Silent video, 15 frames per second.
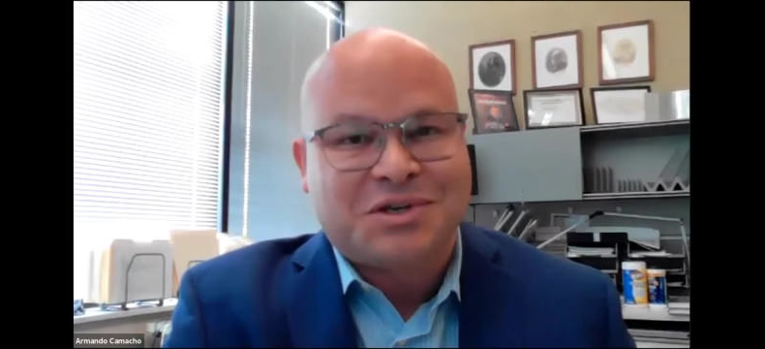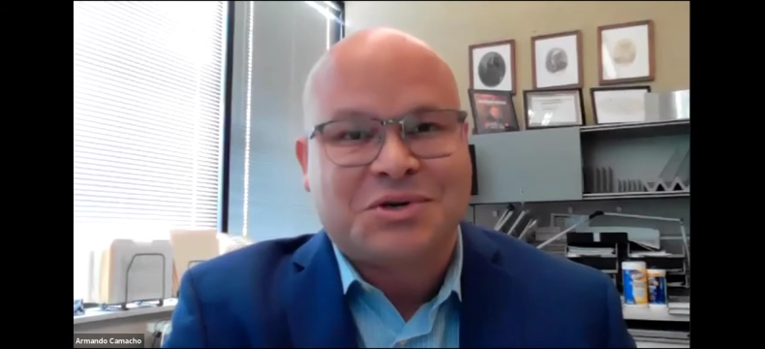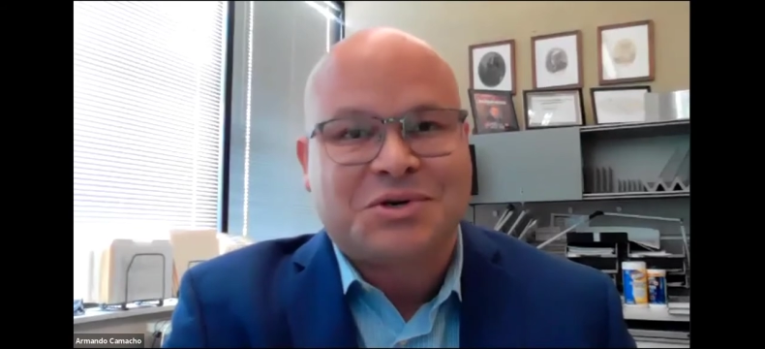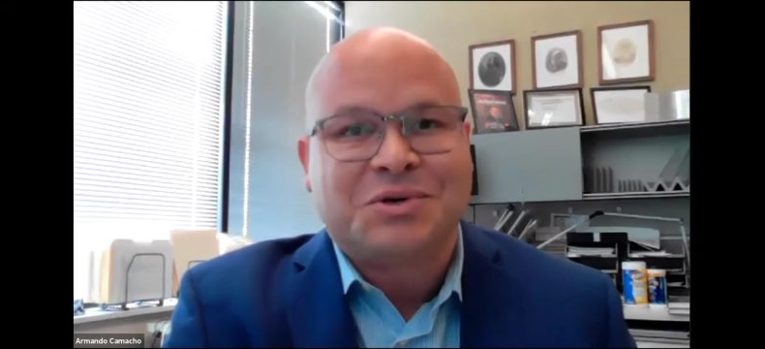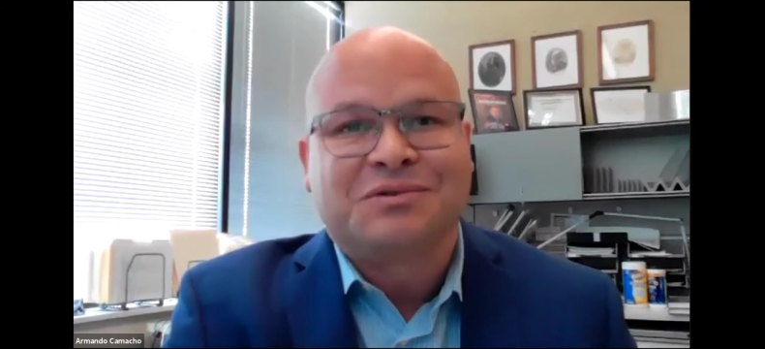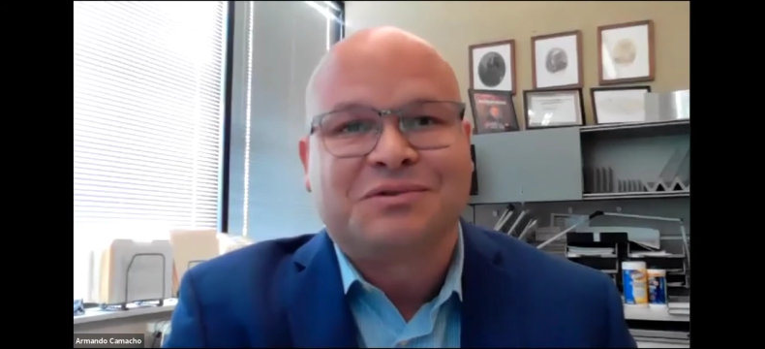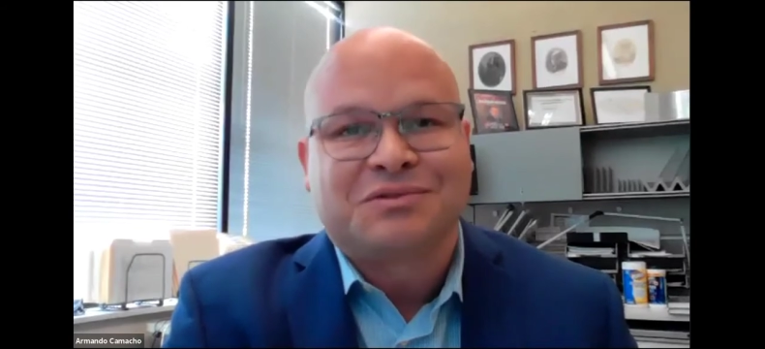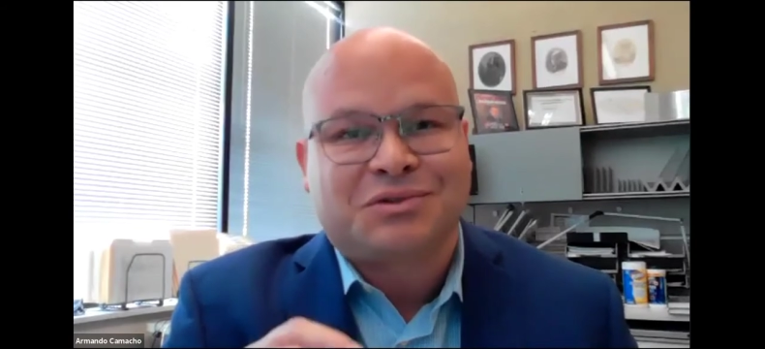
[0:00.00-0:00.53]
in
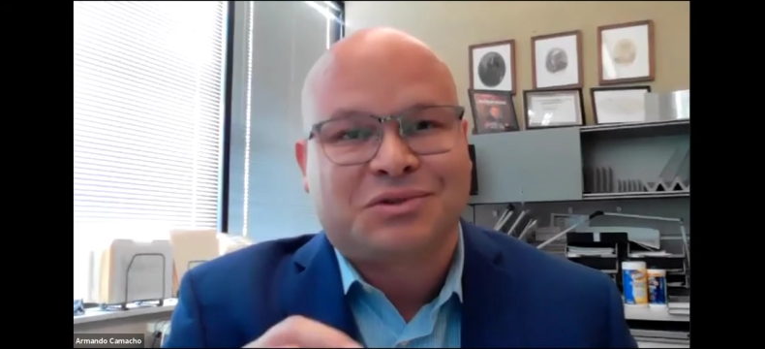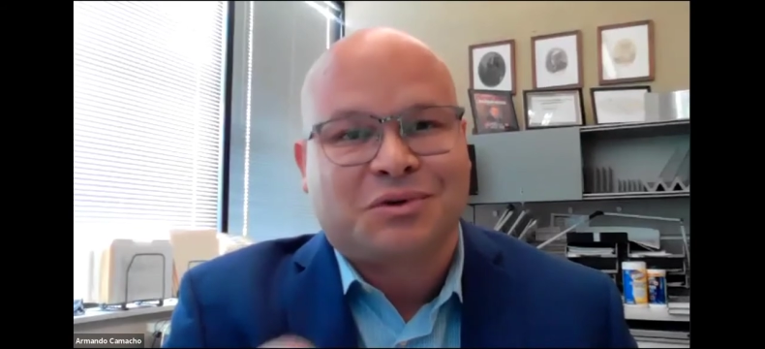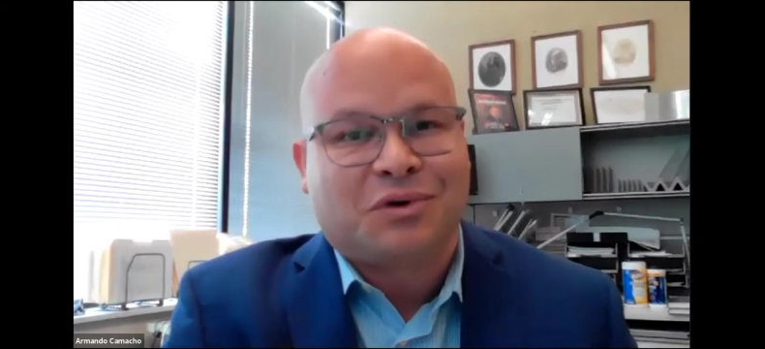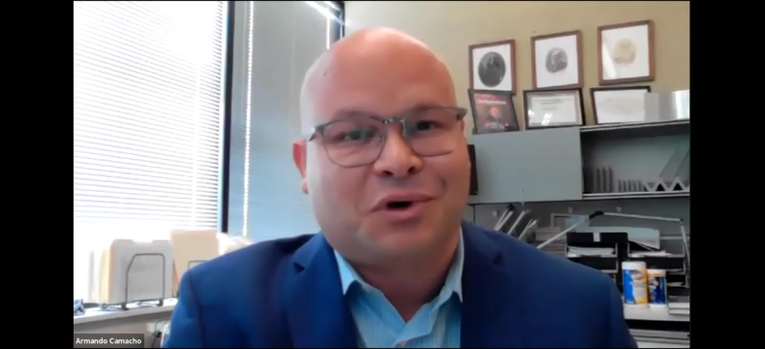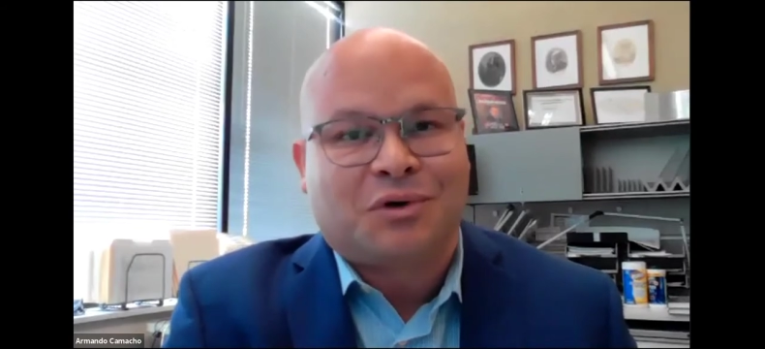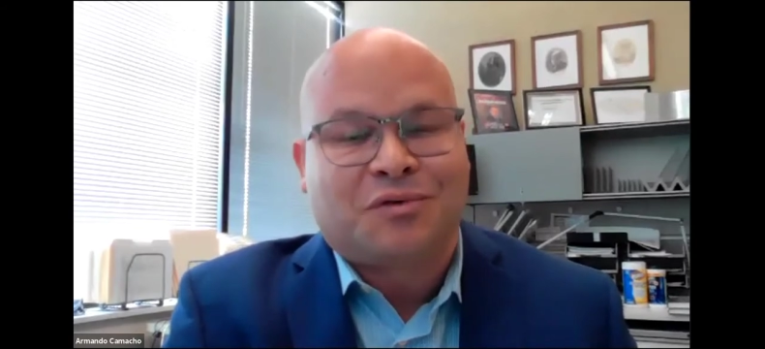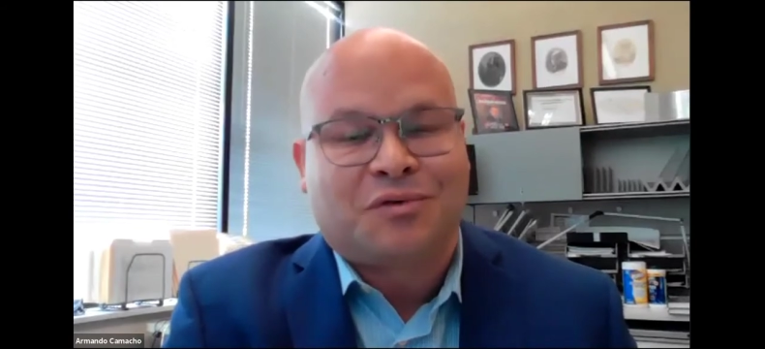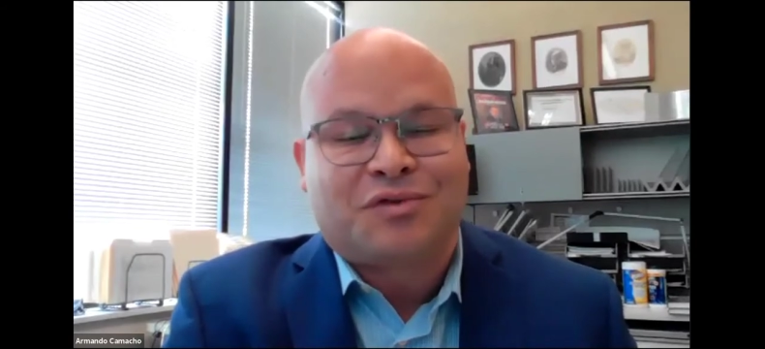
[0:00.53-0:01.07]
you.
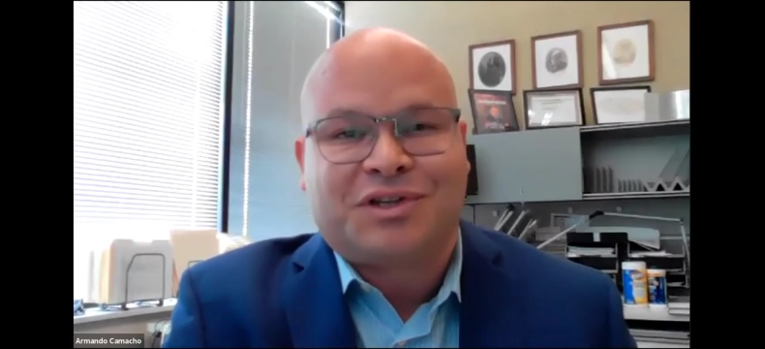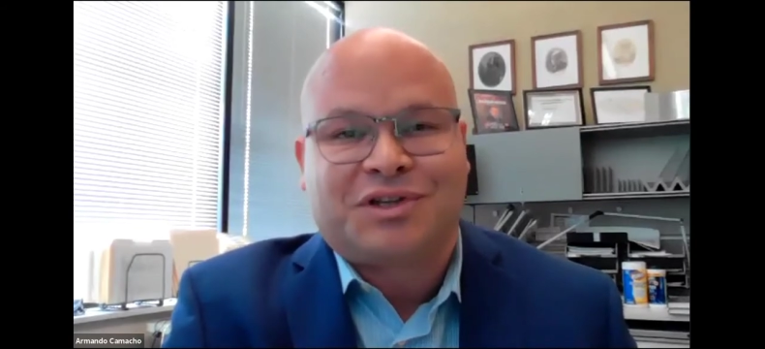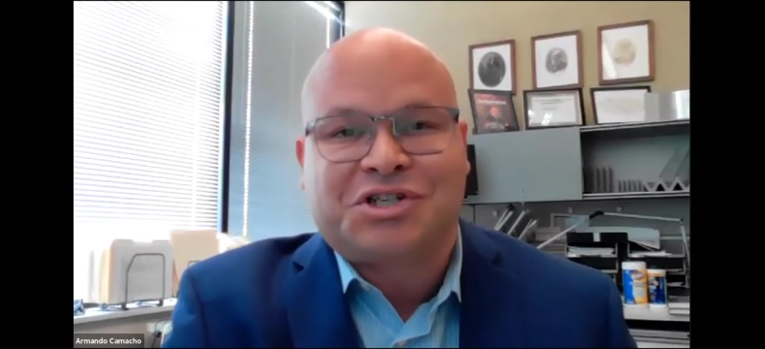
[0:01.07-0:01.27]
Over